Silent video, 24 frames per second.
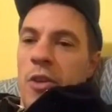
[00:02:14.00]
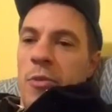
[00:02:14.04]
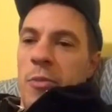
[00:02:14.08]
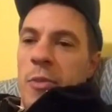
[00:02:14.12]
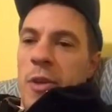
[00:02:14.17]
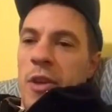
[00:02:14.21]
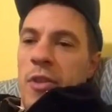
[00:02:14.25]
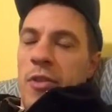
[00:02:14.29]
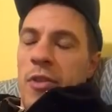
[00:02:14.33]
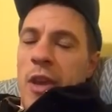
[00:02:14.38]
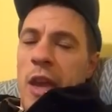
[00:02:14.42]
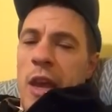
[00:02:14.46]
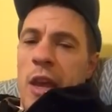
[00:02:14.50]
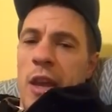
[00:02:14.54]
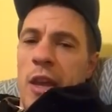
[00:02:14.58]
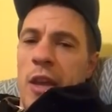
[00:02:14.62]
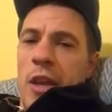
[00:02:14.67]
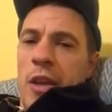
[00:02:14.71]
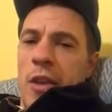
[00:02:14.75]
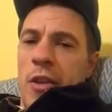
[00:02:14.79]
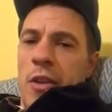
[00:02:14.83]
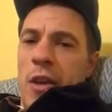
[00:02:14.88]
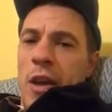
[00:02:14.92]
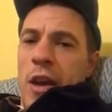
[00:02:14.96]
me
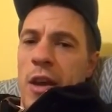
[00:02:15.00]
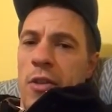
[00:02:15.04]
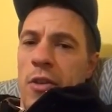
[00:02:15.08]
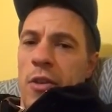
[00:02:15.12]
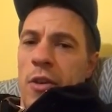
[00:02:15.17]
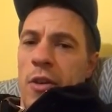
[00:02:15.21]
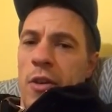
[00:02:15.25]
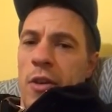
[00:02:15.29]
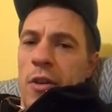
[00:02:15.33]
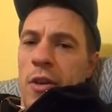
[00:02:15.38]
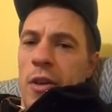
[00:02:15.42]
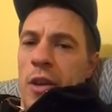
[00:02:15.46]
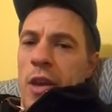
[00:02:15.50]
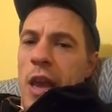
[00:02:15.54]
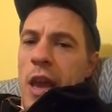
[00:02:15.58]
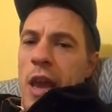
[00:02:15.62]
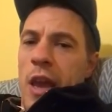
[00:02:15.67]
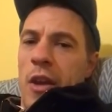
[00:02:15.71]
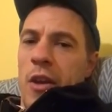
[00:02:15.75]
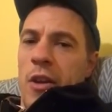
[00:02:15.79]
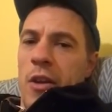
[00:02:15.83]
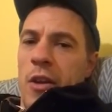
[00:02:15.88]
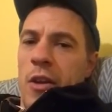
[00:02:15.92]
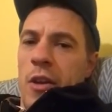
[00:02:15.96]
skating in either
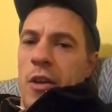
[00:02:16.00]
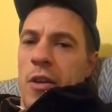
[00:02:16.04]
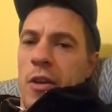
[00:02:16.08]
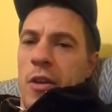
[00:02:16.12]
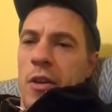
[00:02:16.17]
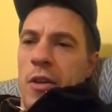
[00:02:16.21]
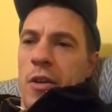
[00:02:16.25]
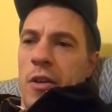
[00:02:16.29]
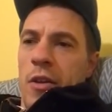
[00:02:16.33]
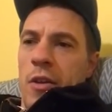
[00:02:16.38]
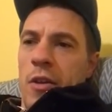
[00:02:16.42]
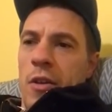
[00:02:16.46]
Canada